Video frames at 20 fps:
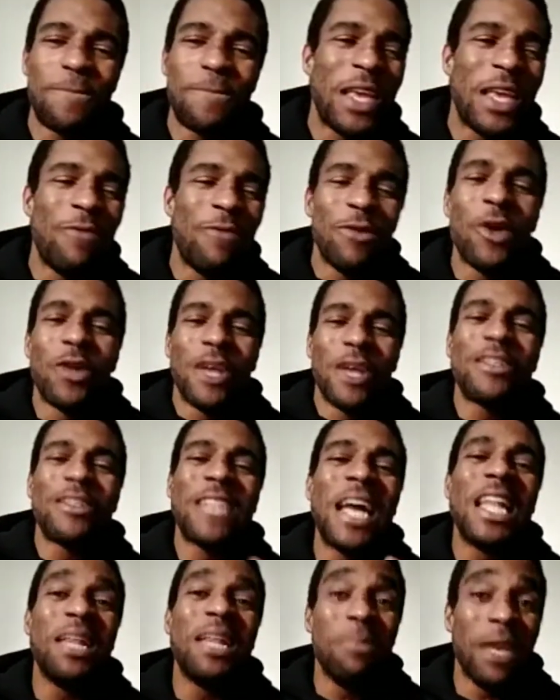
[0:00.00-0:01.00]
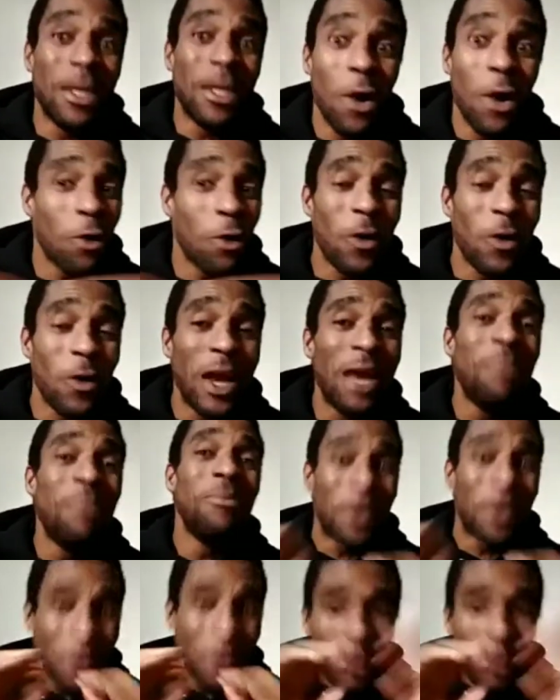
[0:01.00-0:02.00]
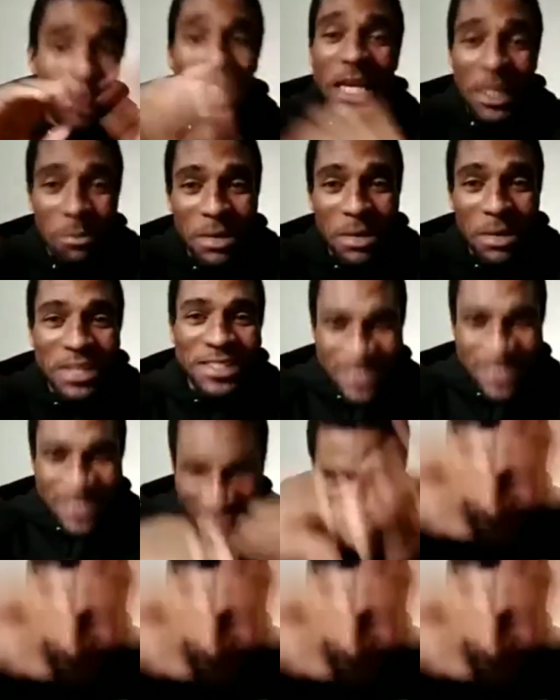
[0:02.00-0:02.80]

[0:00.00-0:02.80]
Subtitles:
even though they're telling me, no, Graham, go get the bitches,